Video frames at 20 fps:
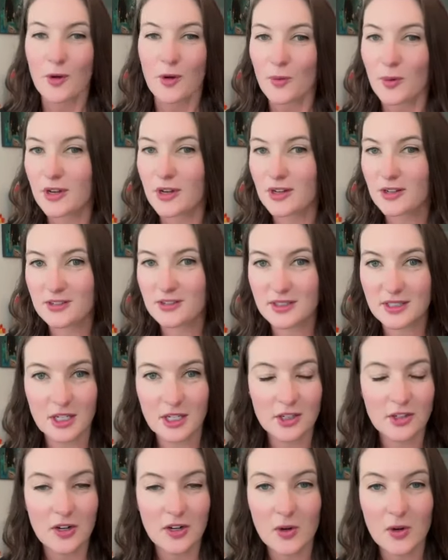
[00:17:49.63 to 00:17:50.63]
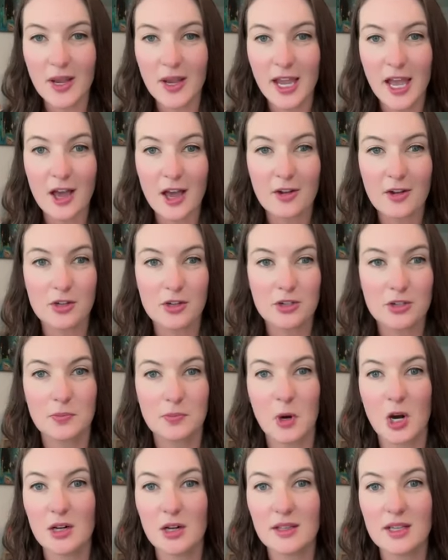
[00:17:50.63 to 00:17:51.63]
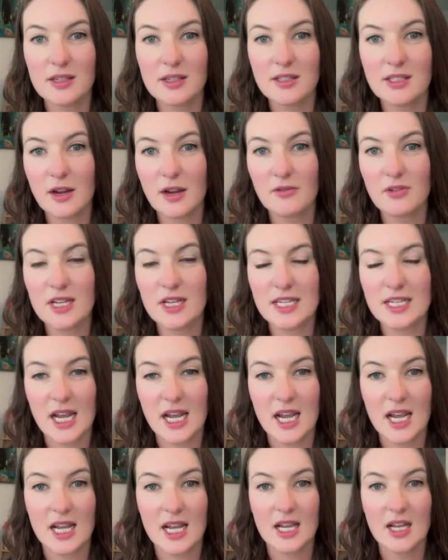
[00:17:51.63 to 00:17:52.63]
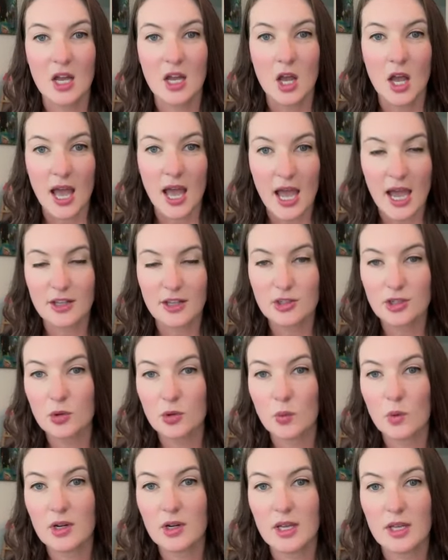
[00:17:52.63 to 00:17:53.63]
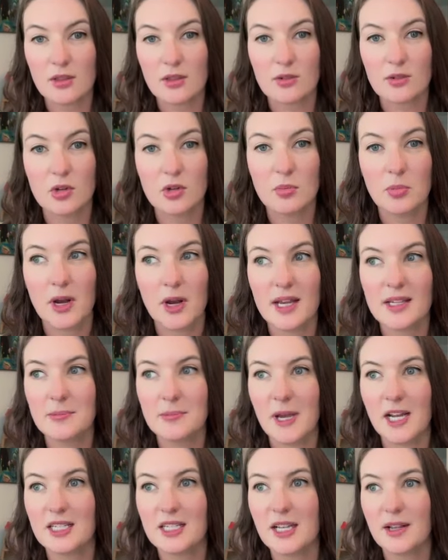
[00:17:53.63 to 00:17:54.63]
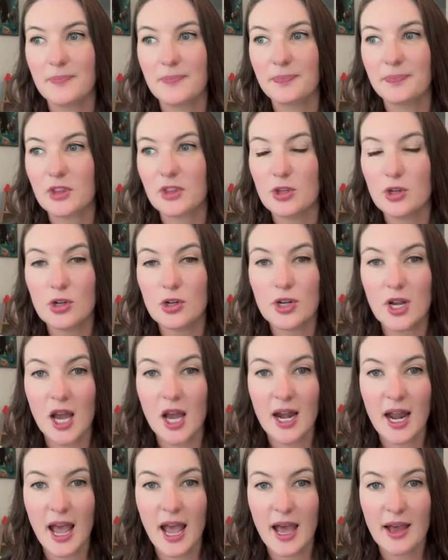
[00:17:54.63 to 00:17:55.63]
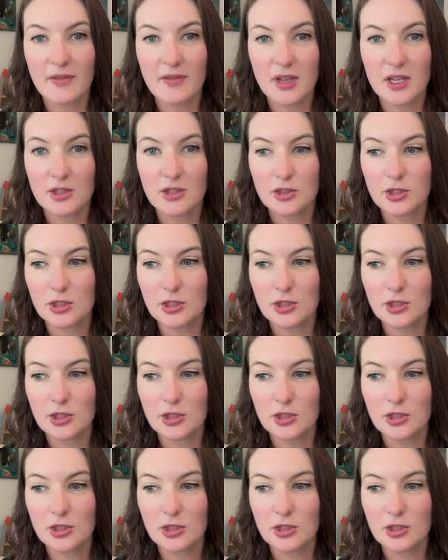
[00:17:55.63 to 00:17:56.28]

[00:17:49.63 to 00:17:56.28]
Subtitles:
When you're zeroing out your smart list every day as you're working through your prospecting, you're not having